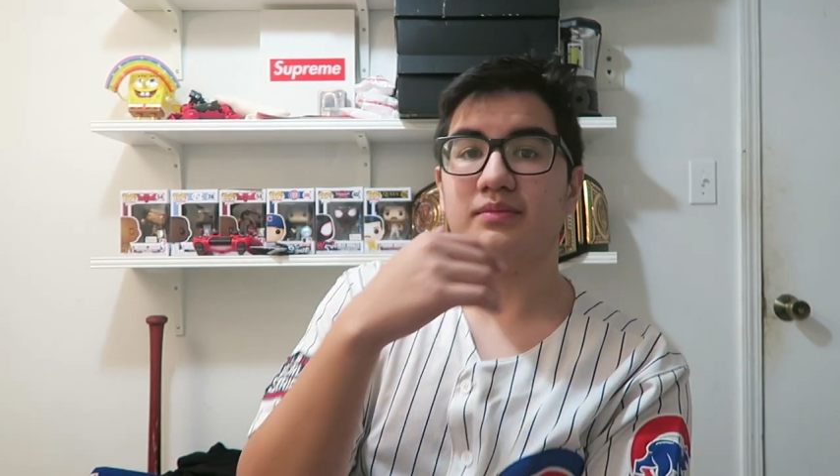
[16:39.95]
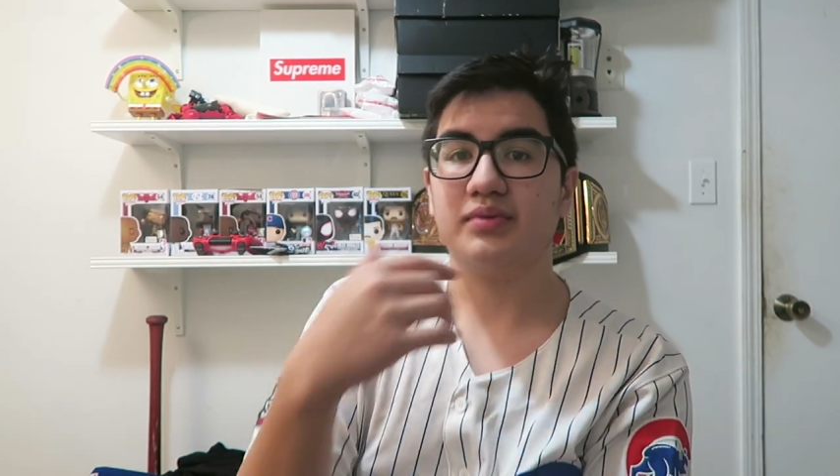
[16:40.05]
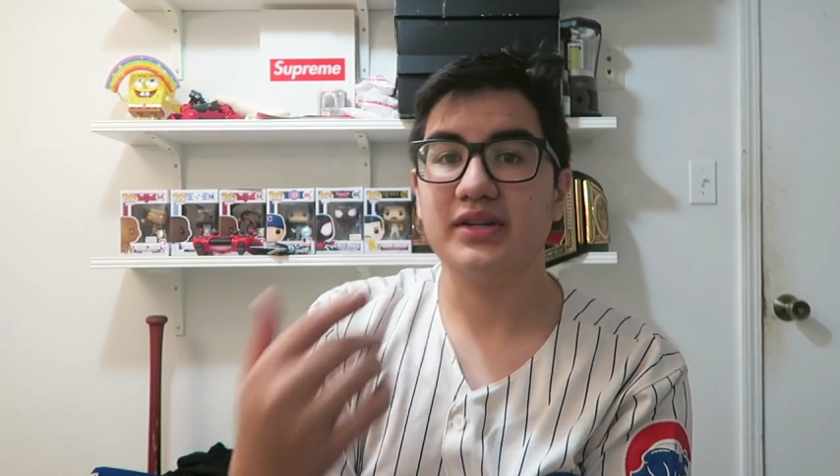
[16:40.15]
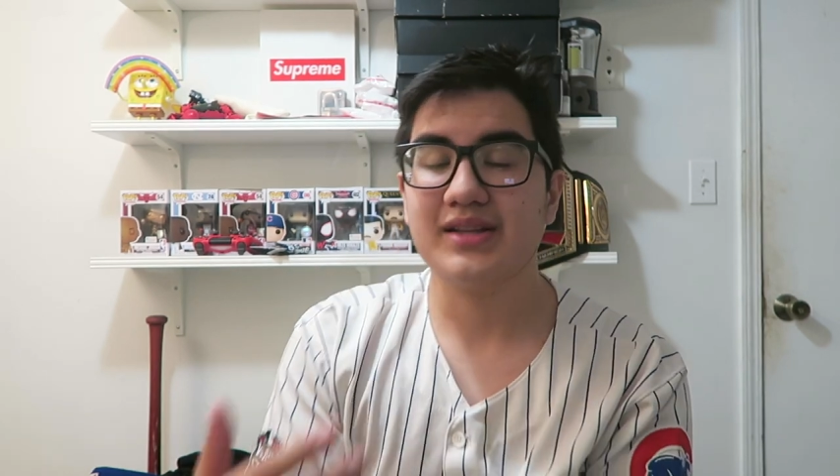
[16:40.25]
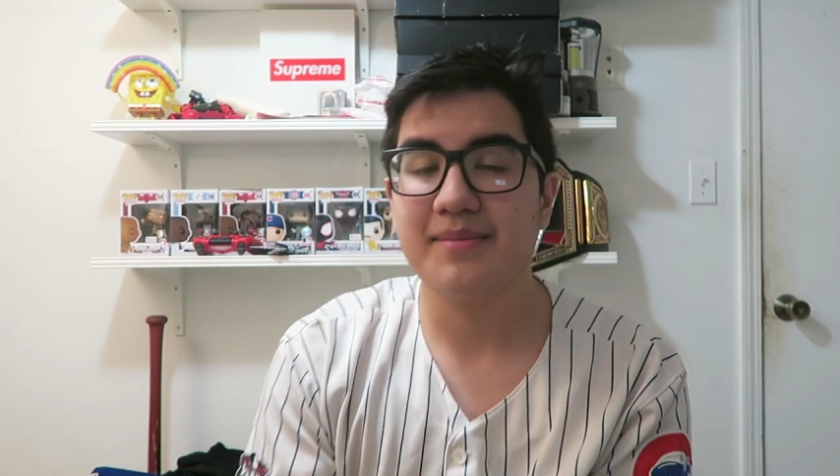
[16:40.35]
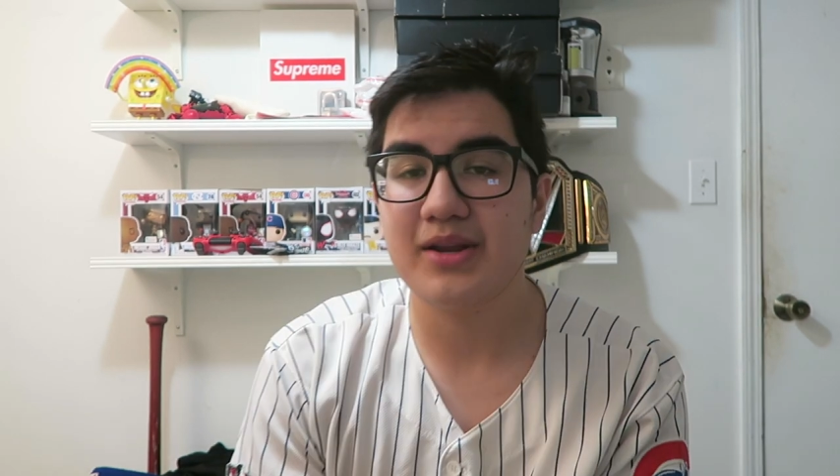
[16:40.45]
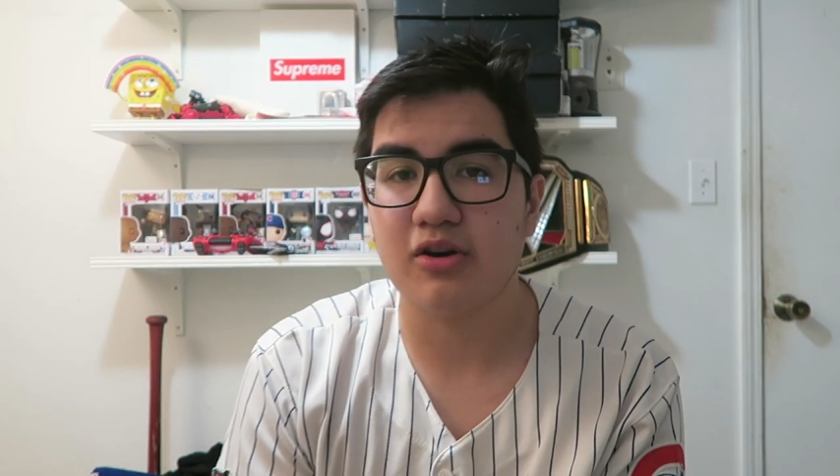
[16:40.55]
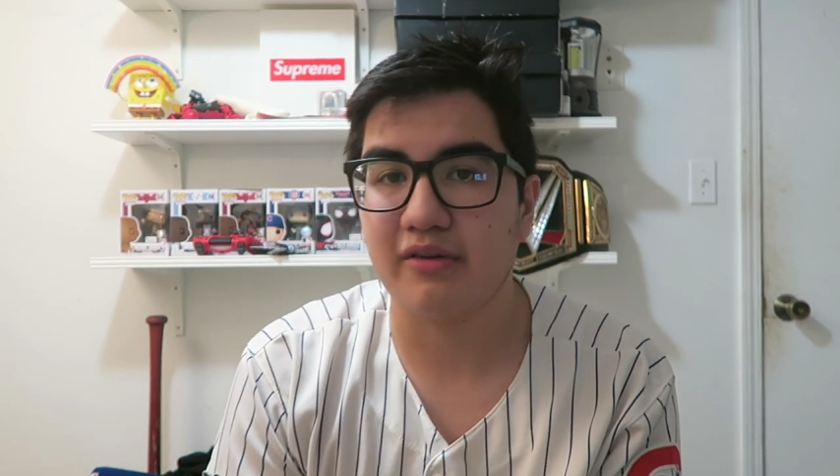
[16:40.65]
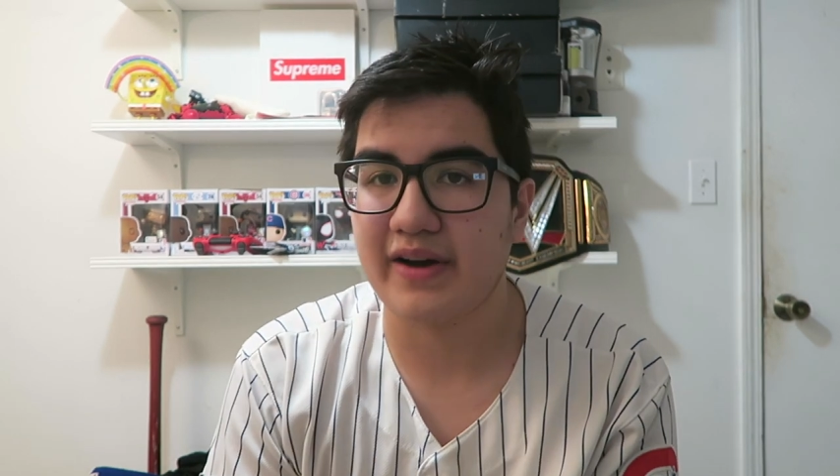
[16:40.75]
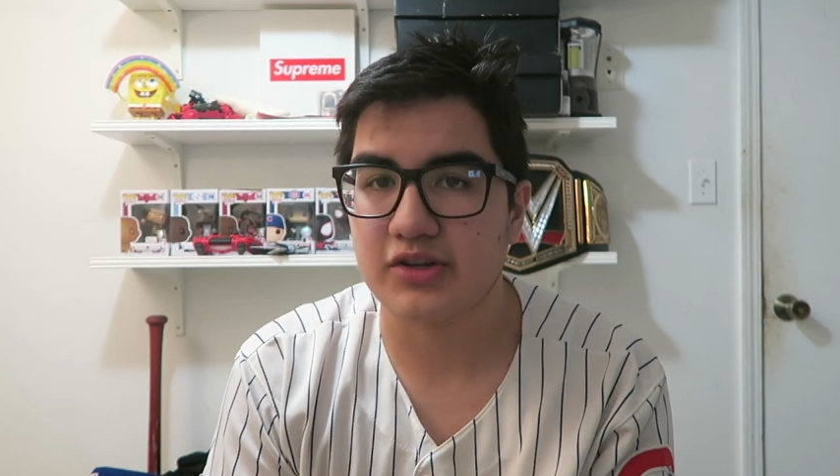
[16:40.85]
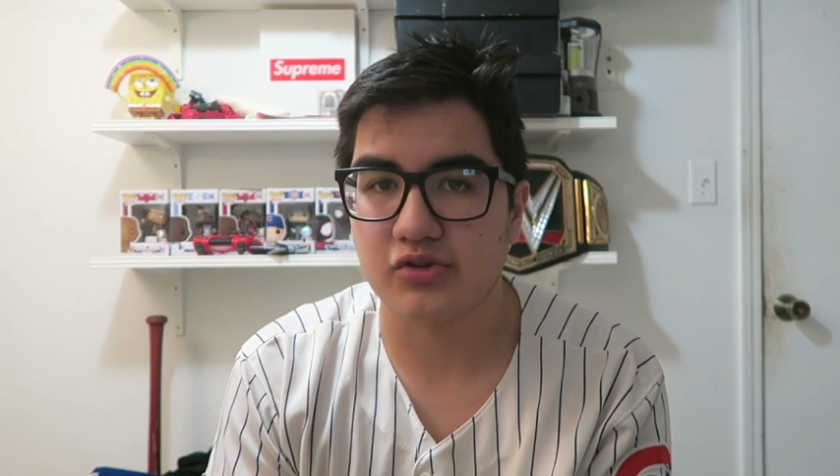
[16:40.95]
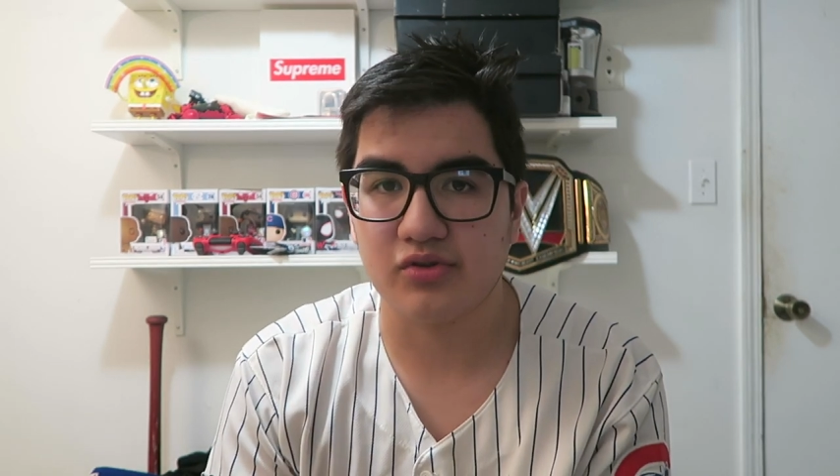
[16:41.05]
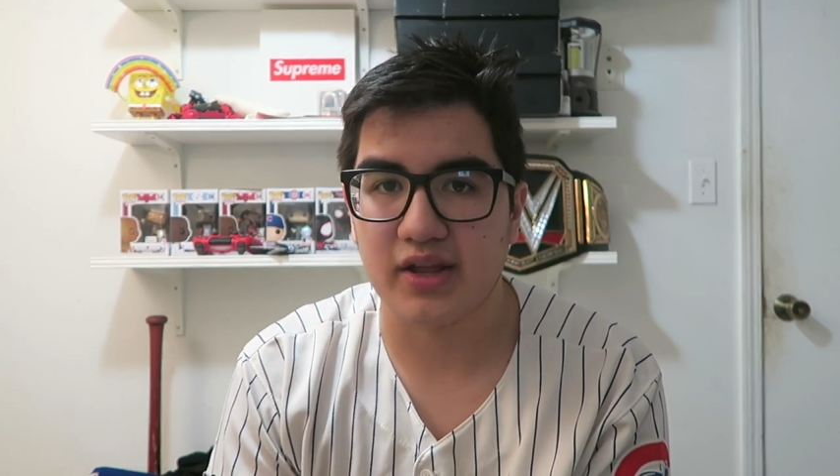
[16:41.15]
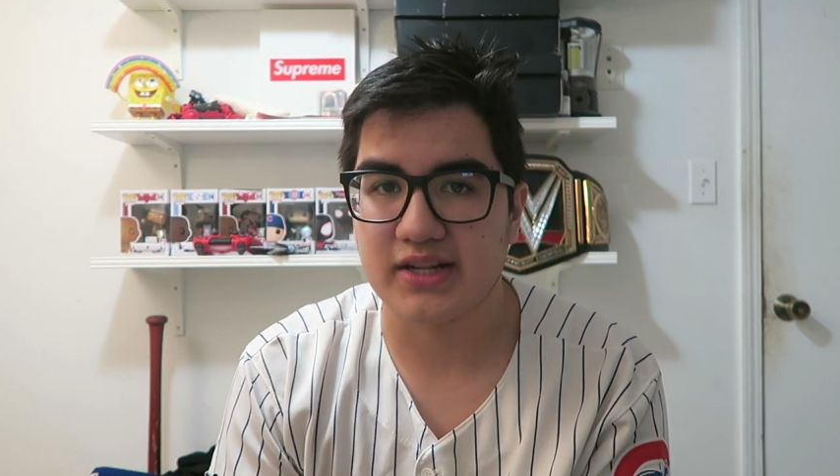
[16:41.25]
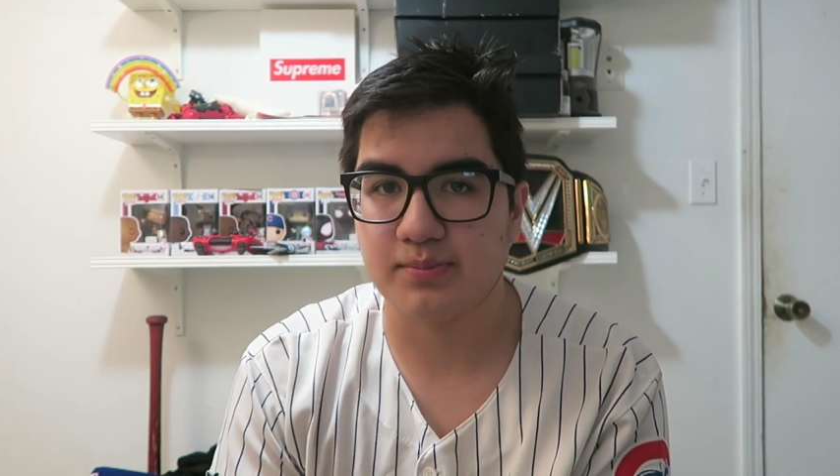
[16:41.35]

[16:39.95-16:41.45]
Please let me know if I should do that